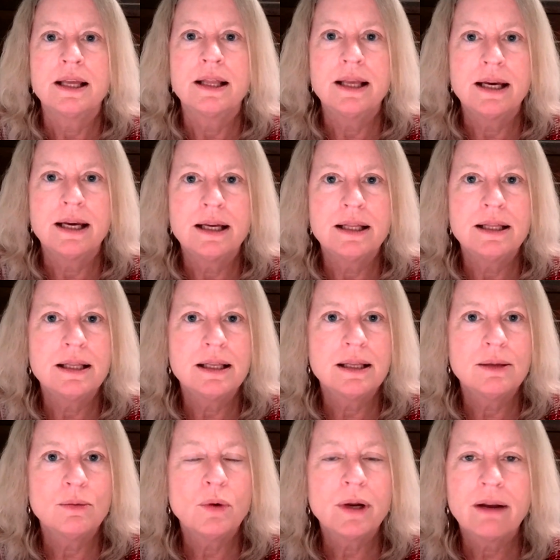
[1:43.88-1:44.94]
then
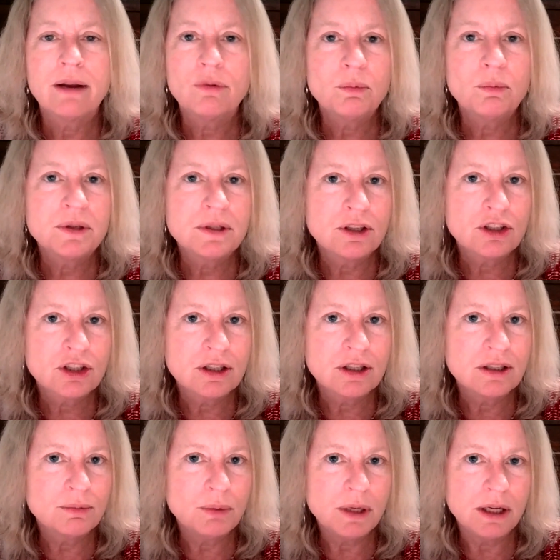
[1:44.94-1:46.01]
whatever position
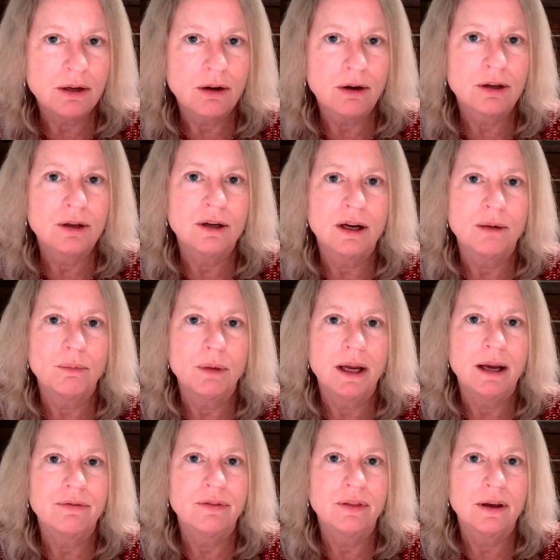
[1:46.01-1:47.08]
is being argued on
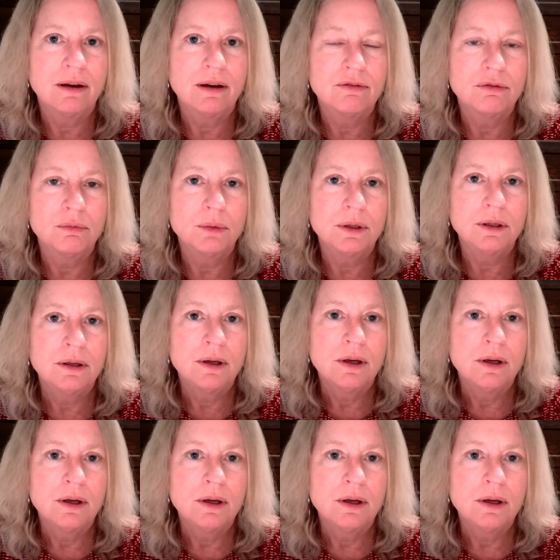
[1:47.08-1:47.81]
behalf of the government